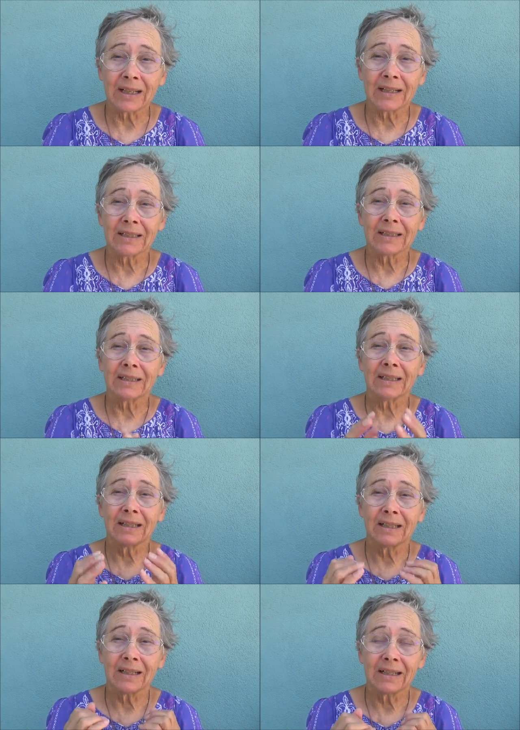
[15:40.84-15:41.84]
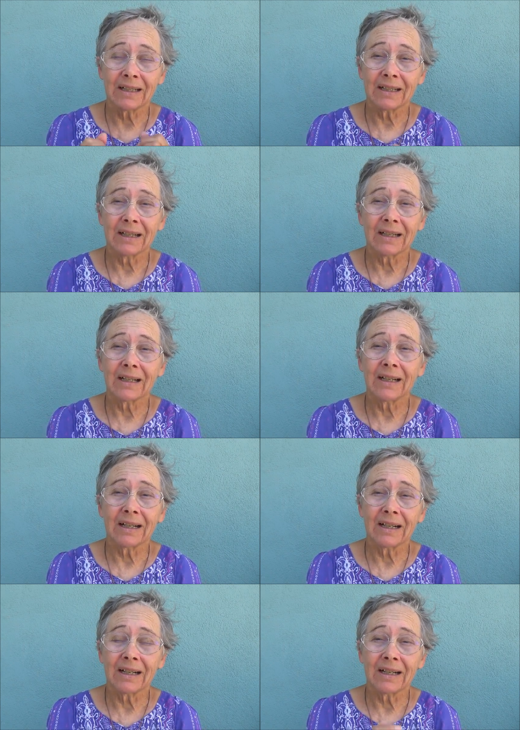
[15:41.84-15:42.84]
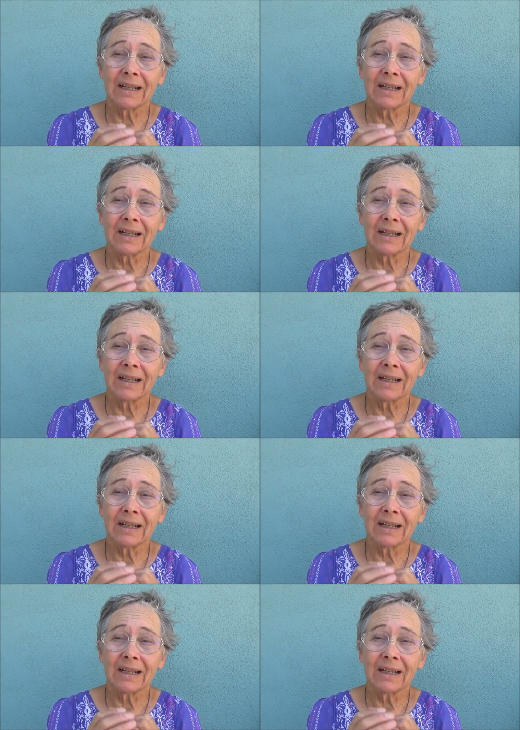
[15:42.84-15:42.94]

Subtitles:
Nothing is said.